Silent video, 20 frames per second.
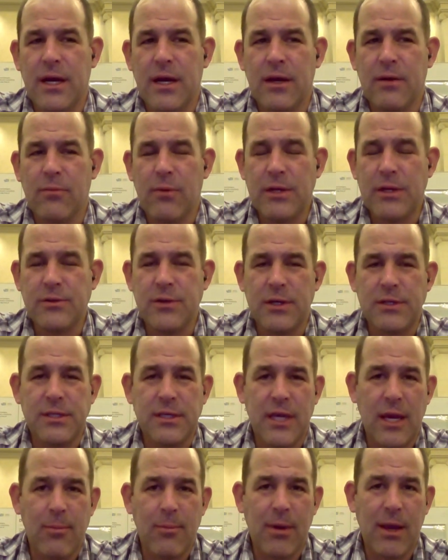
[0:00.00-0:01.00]
uh, ray tracing
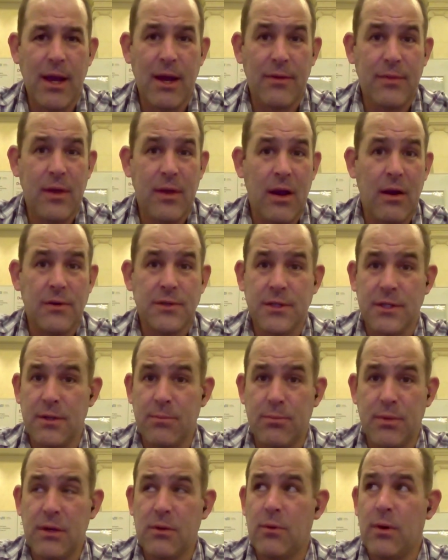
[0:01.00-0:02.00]
gaming out there. It's going
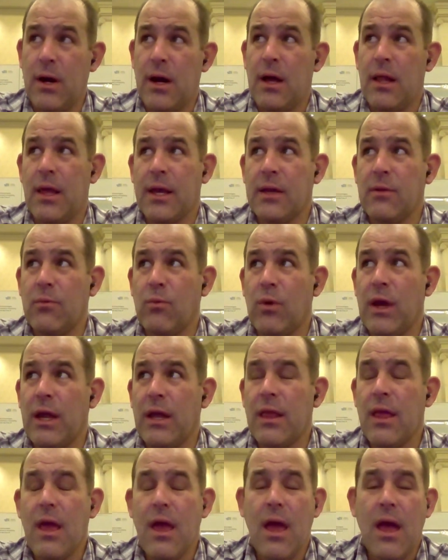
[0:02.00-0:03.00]
to be a while. I can
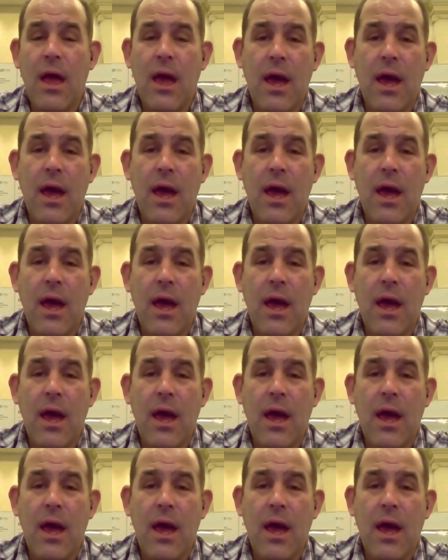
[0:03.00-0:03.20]
wait.